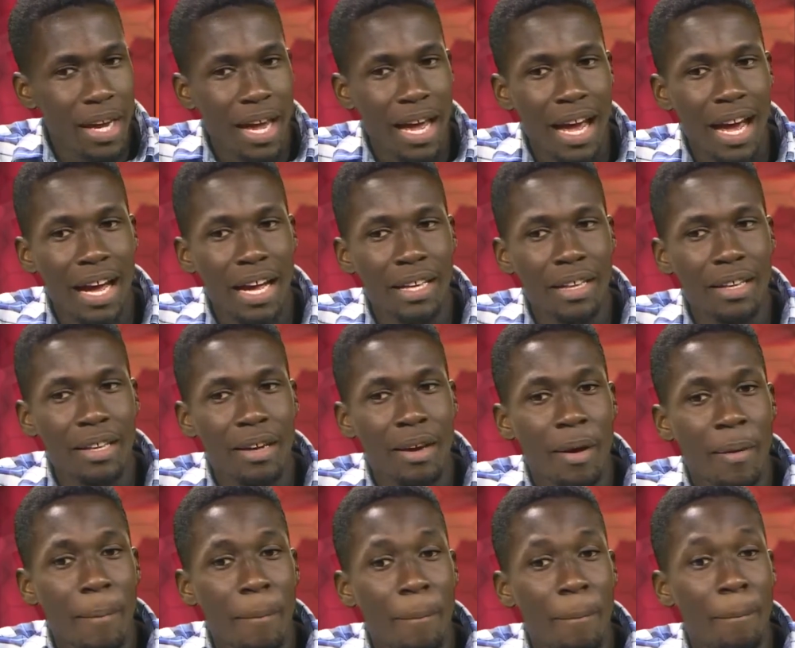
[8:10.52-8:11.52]
and
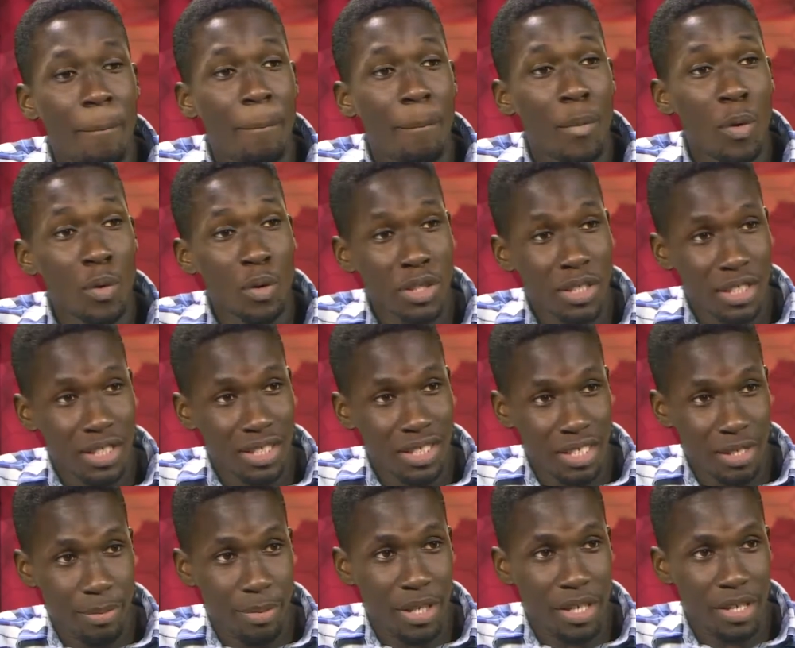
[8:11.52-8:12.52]

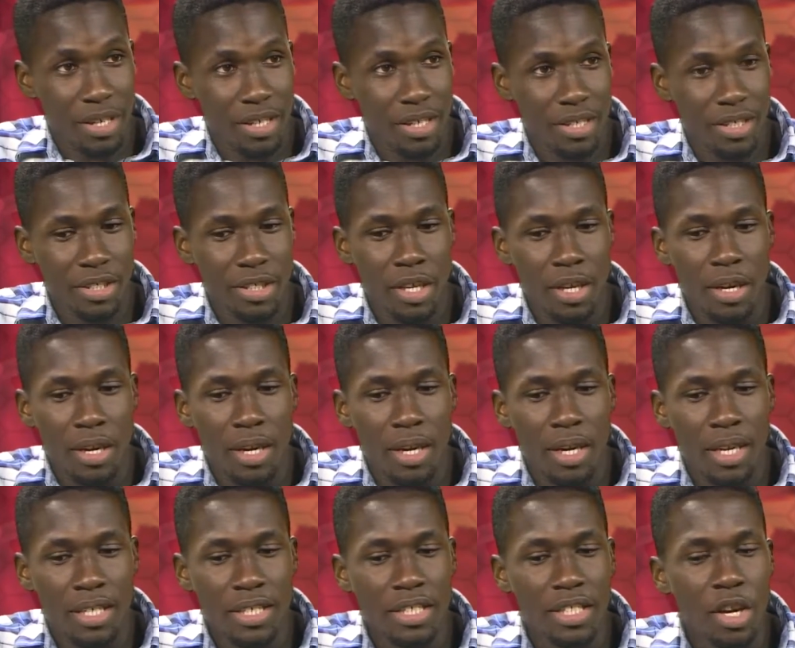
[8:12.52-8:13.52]
mostly because
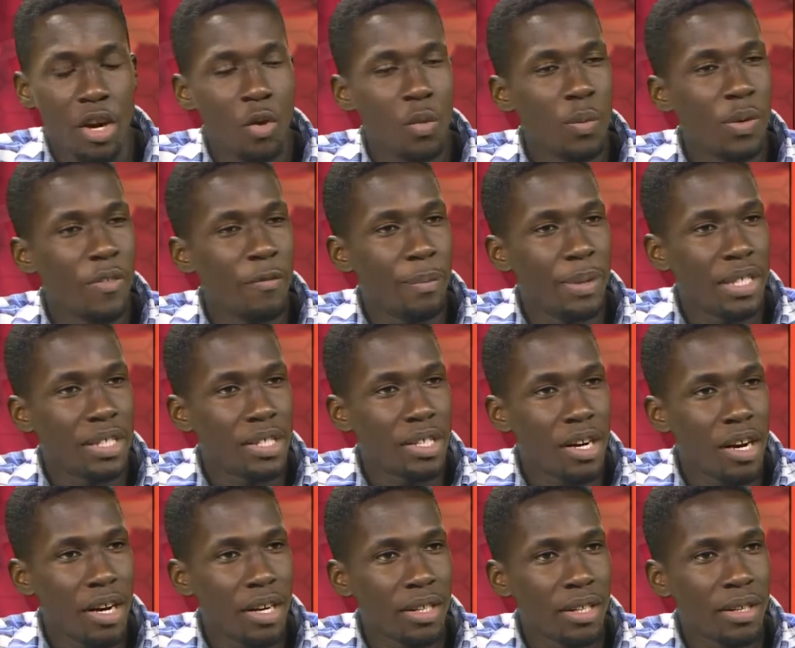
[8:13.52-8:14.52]
it is how we've been
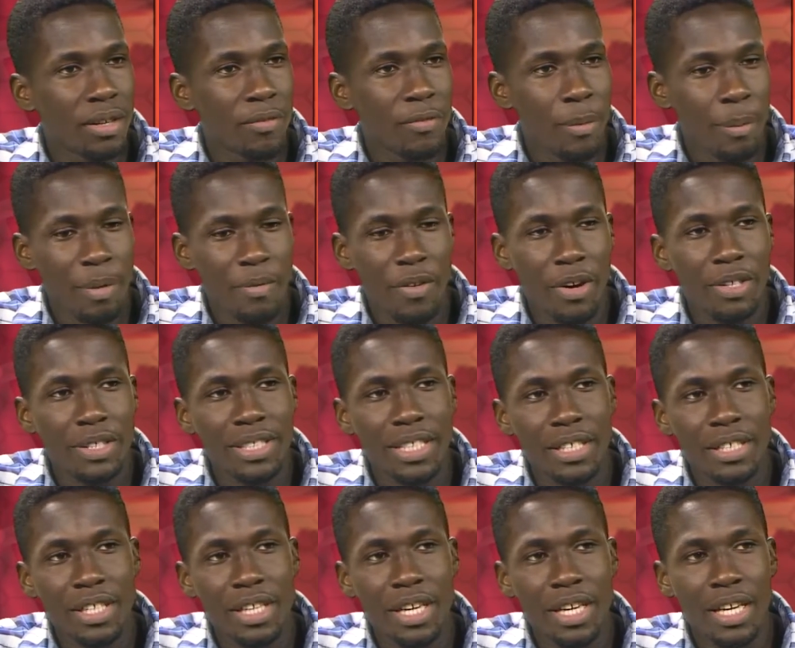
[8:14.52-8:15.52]
taught. From a very
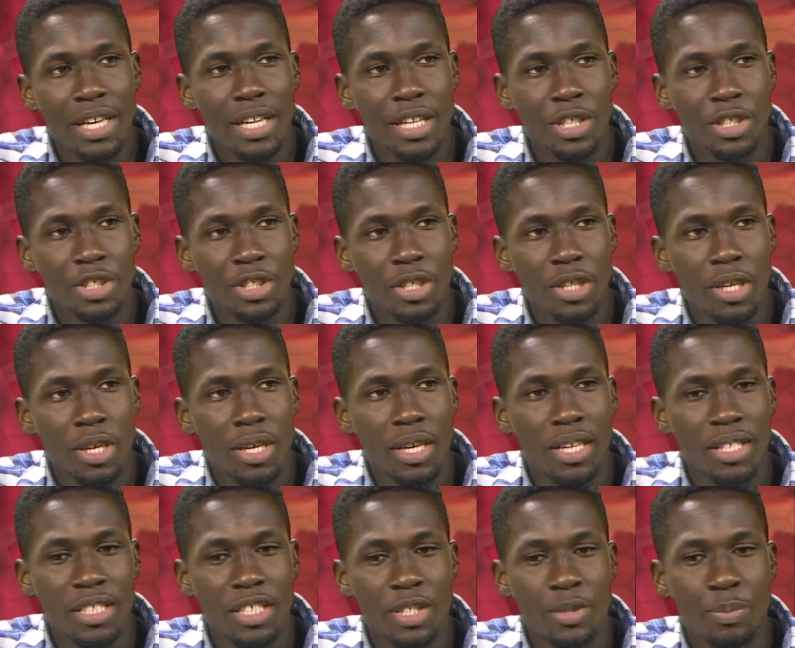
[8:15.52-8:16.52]
tender age,
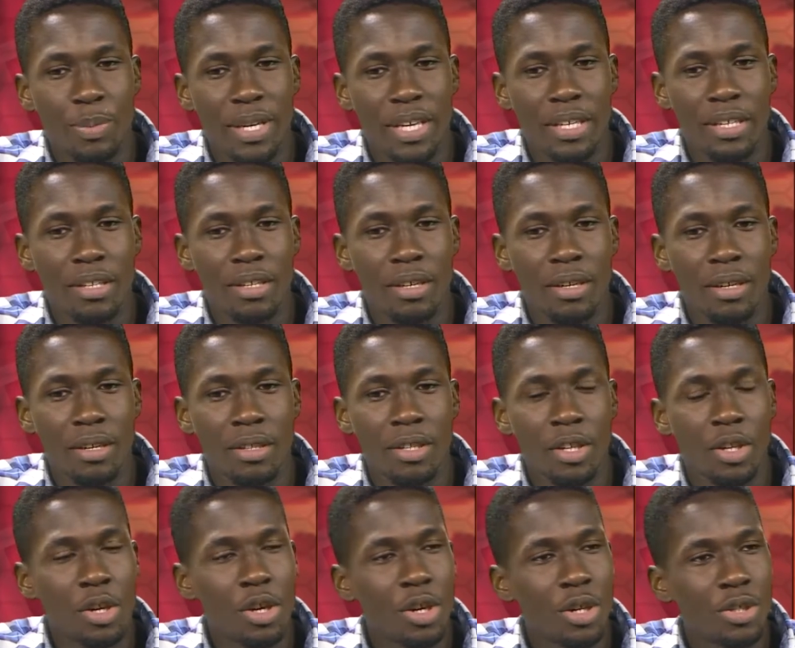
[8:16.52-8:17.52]
it has been the
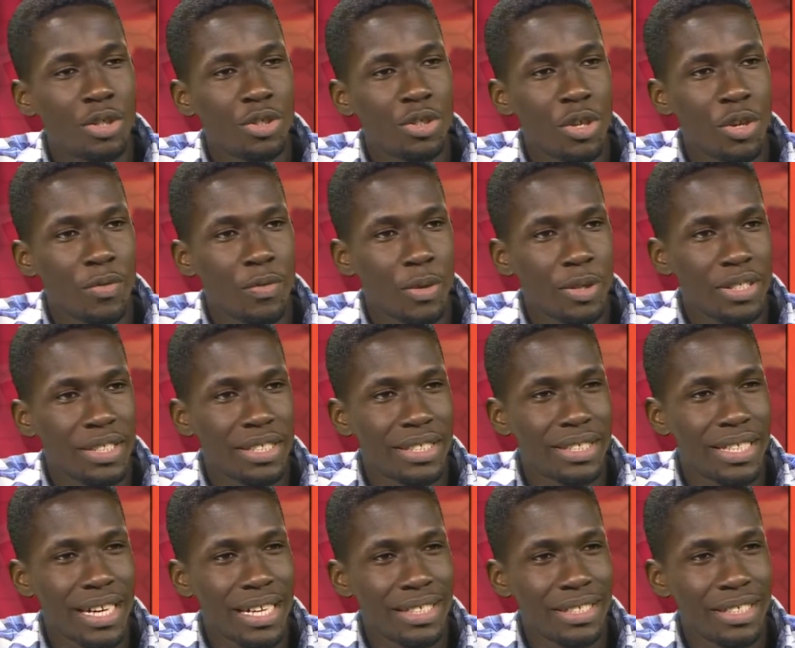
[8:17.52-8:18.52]
culture of our
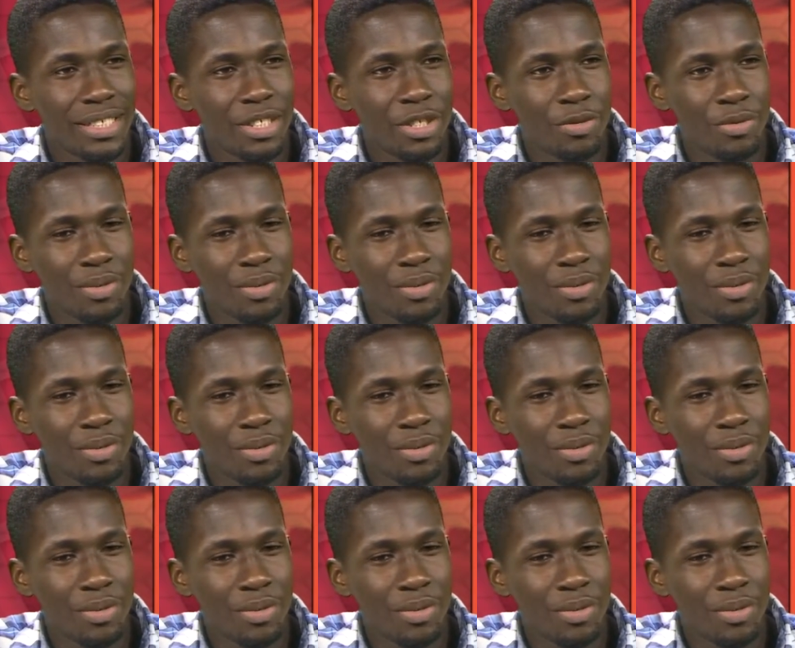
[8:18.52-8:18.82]
society to